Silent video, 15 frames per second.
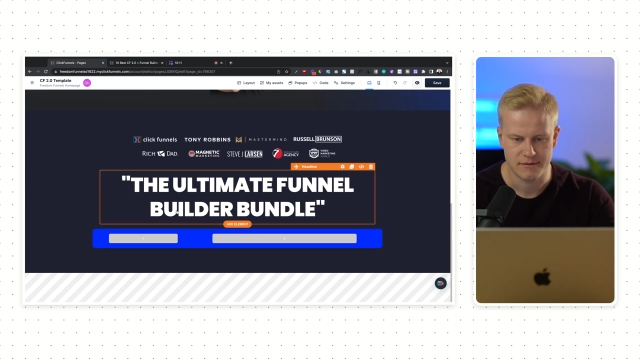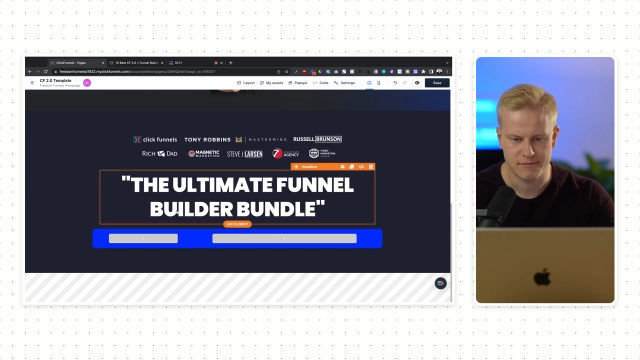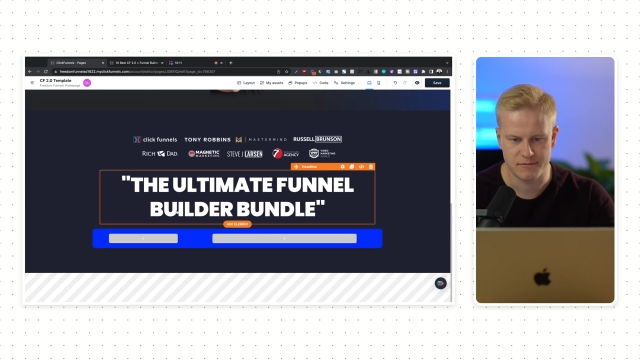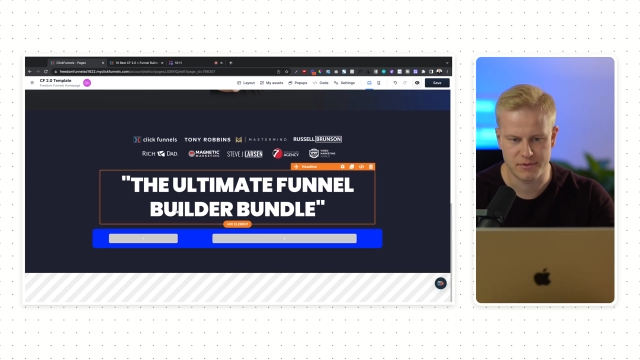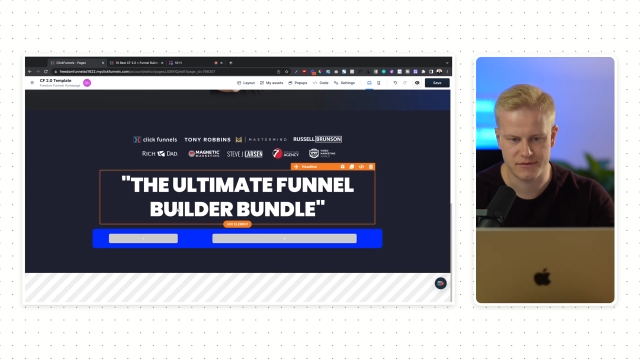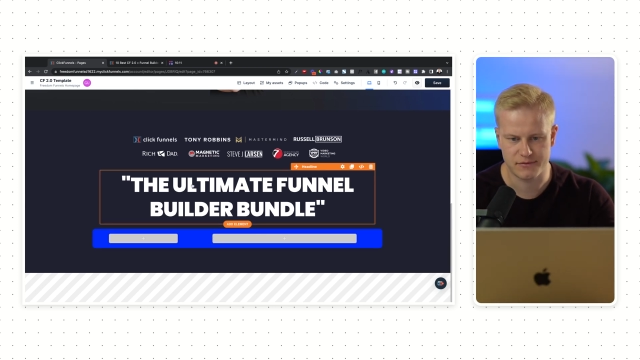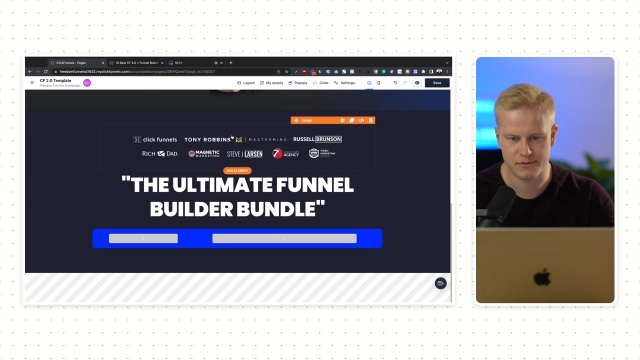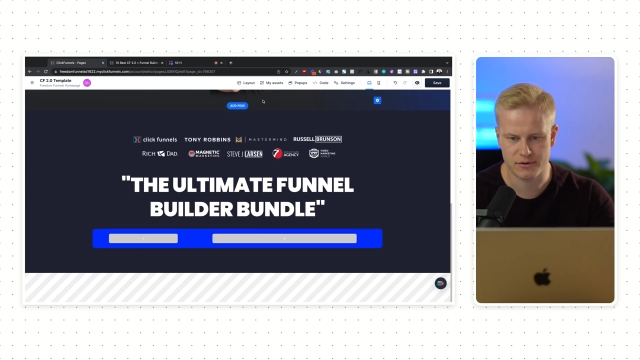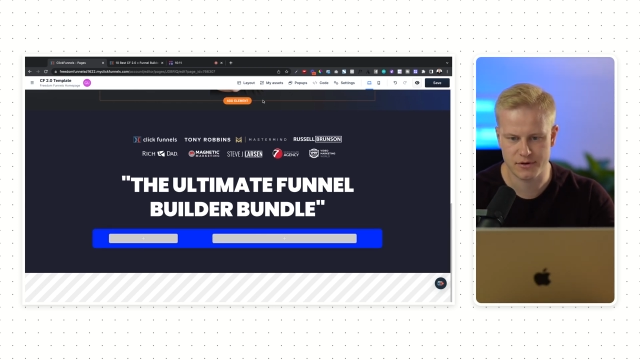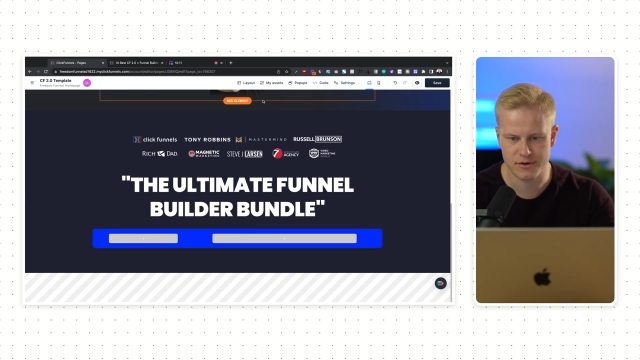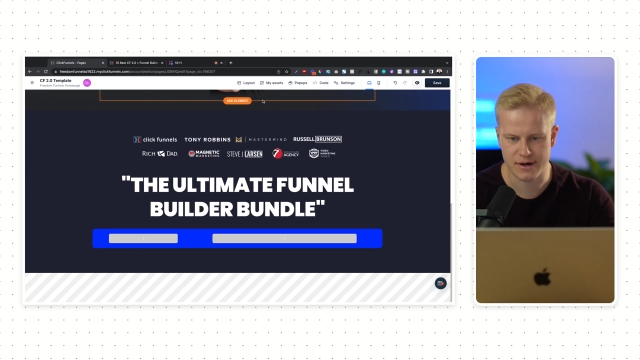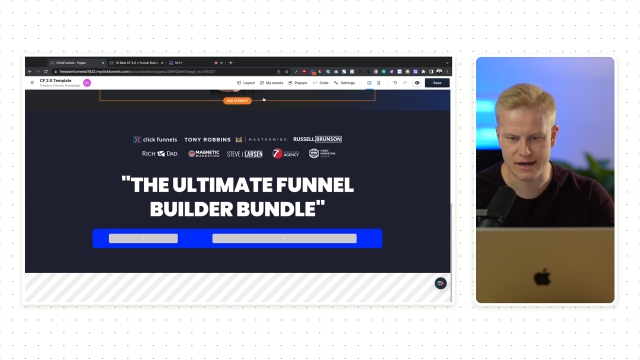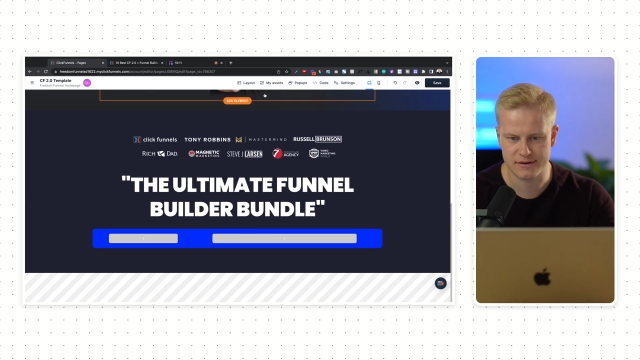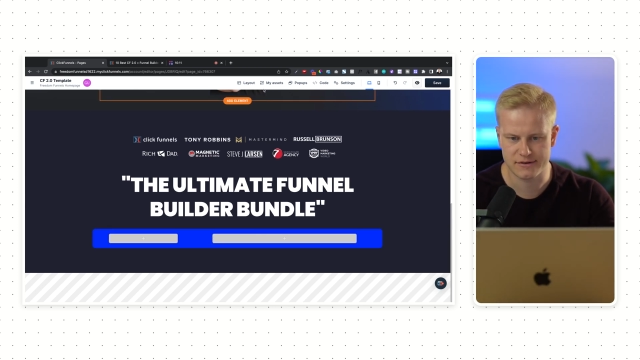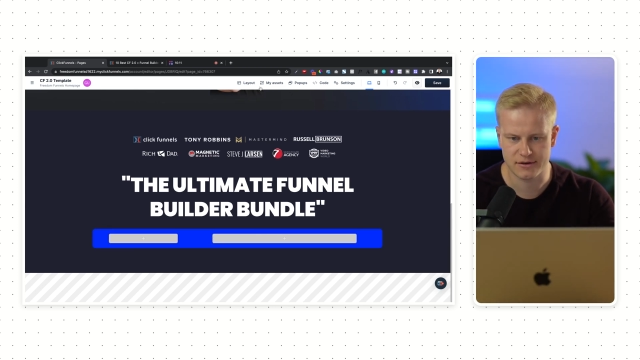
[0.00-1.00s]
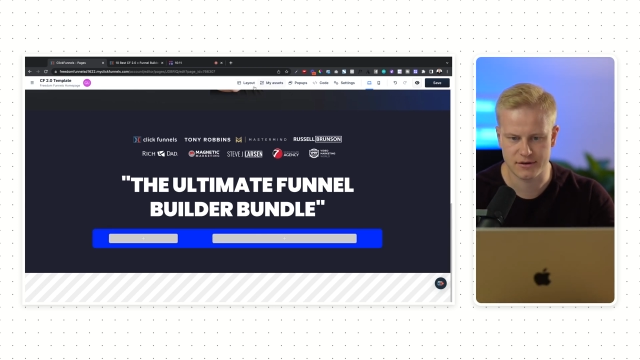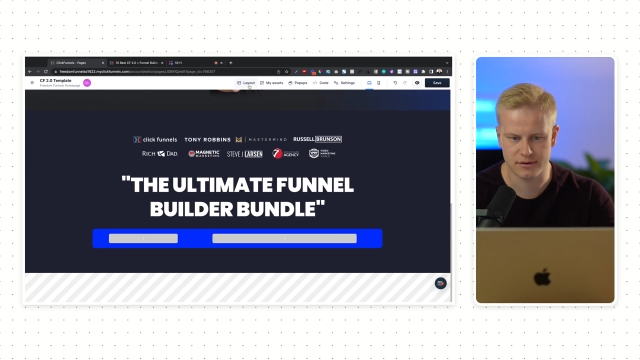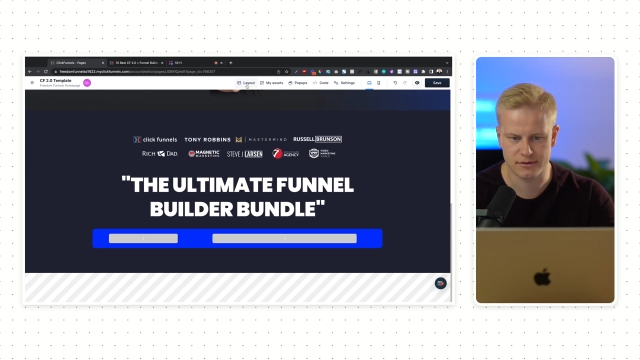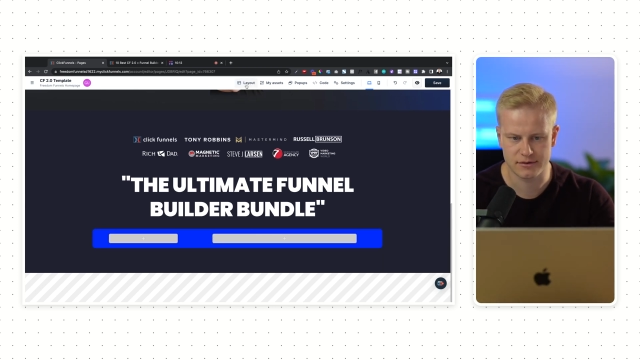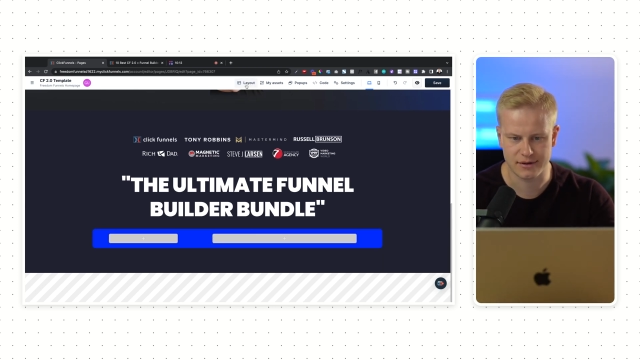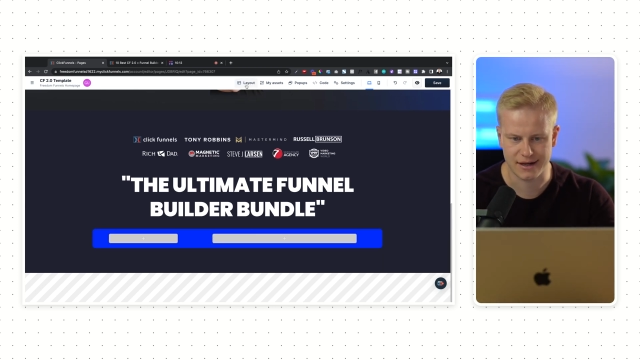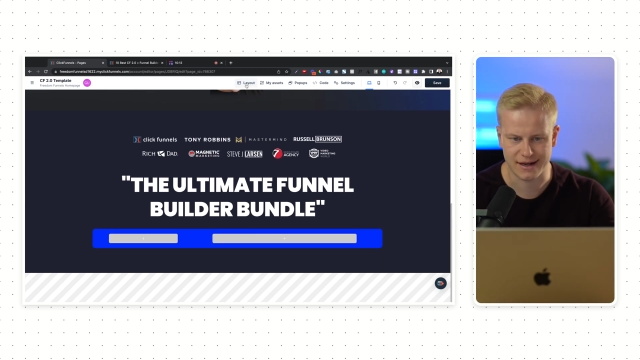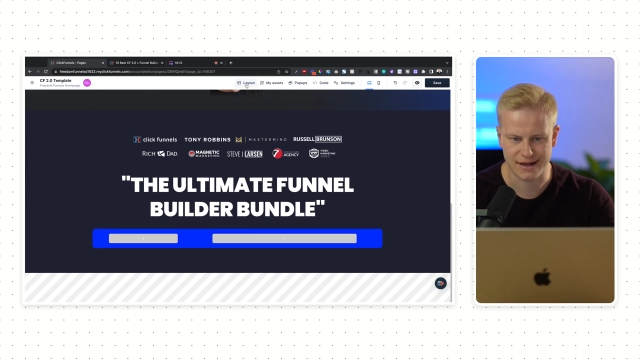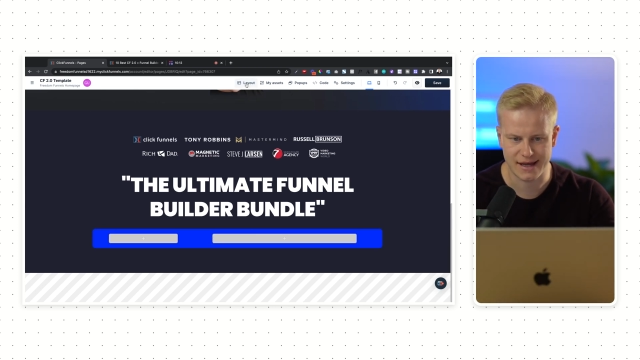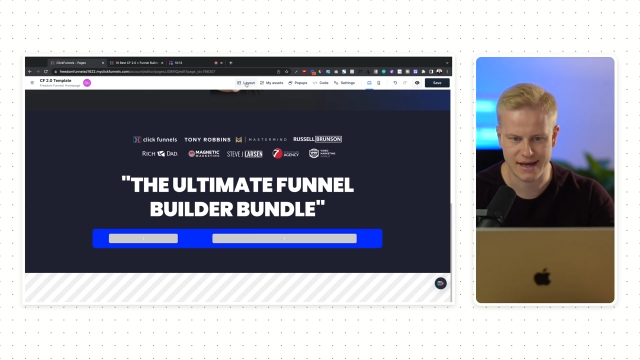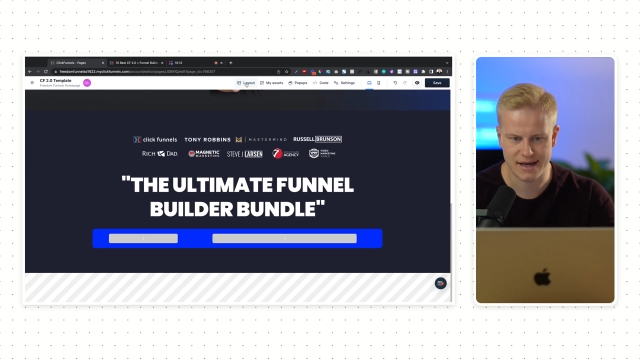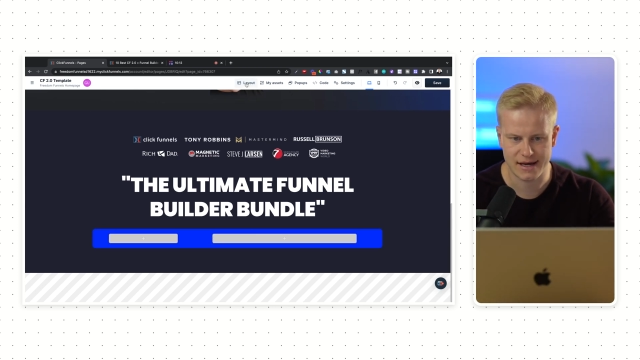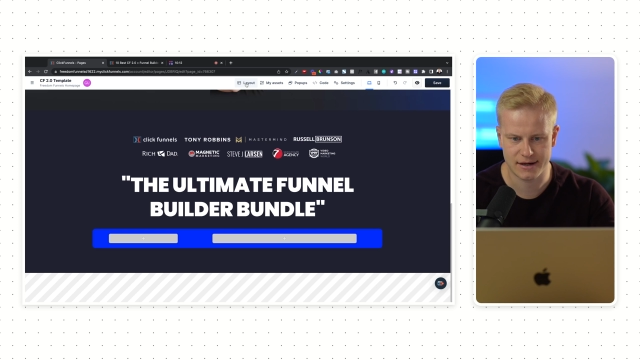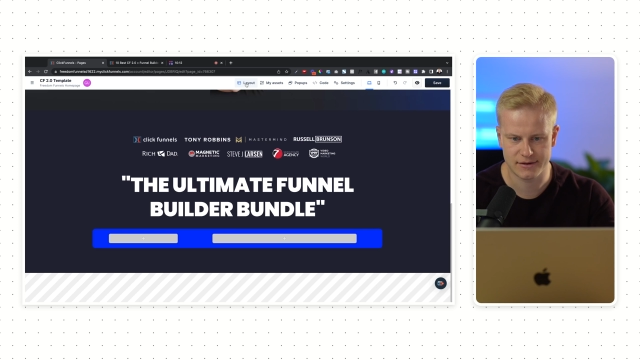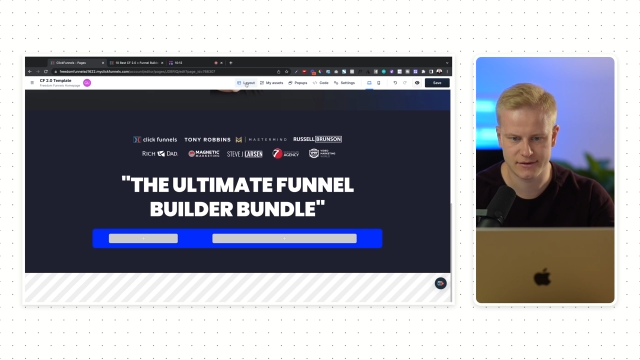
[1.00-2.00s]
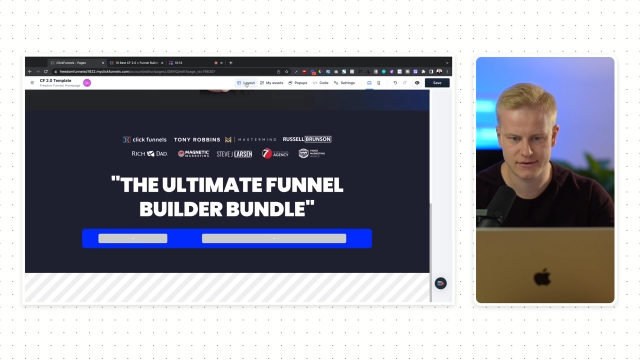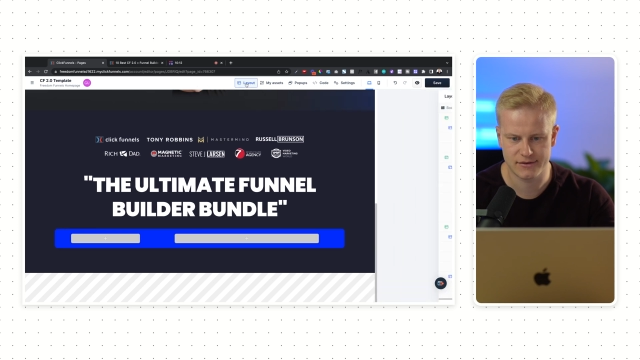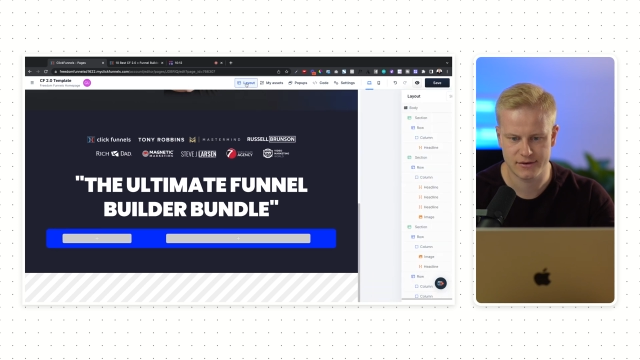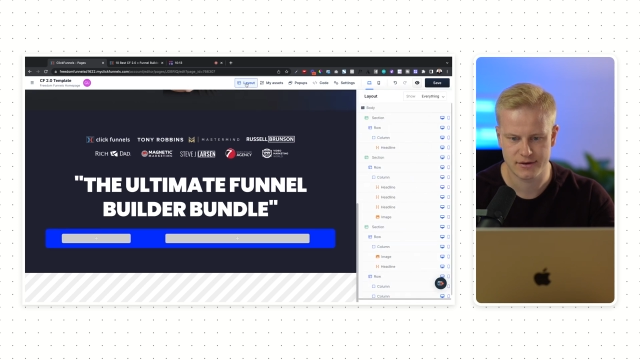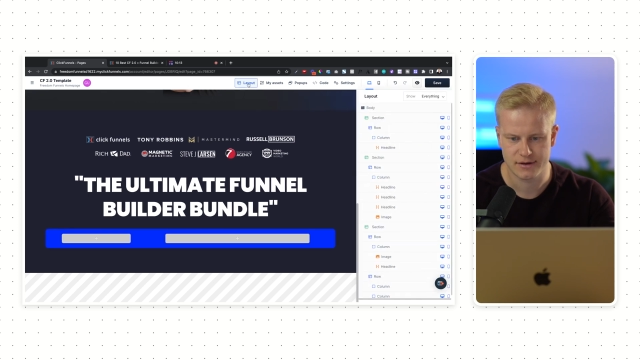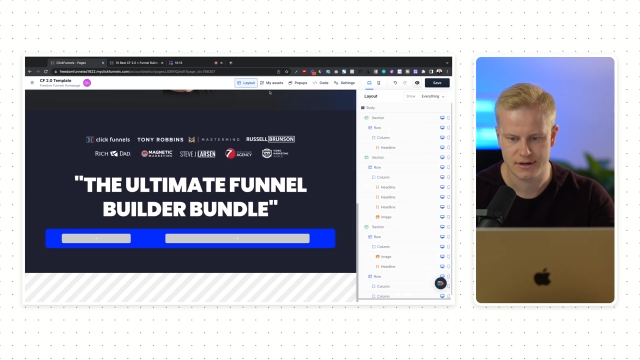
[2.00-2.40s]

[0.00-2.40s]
before you had to go to like layout